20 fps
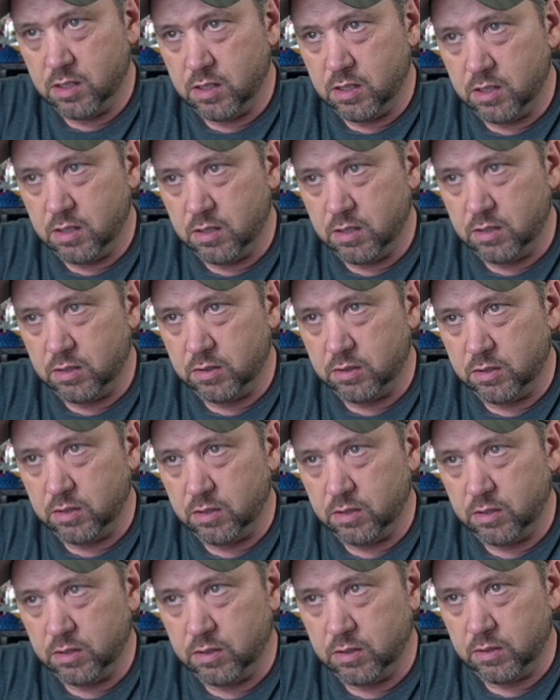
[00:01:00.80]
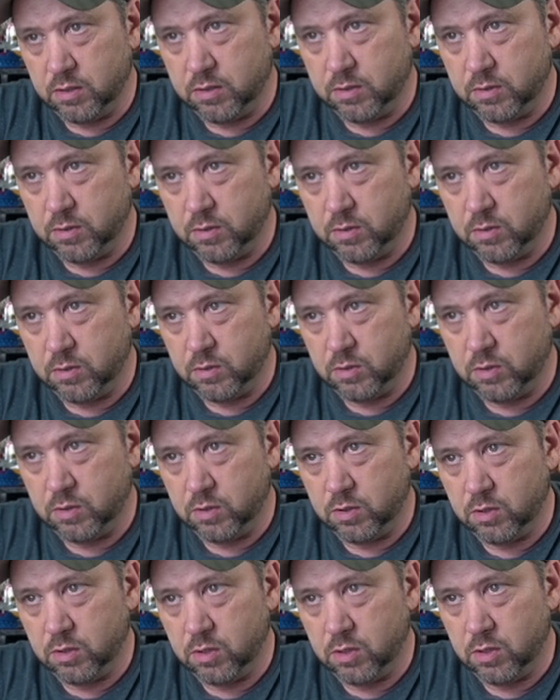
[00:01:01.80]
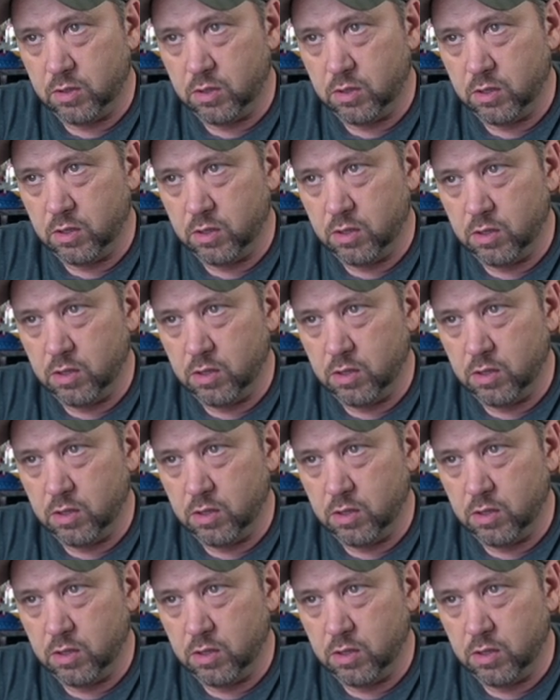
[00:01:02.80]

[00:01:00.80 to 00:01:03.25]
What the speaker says: No one is speaking in this clip.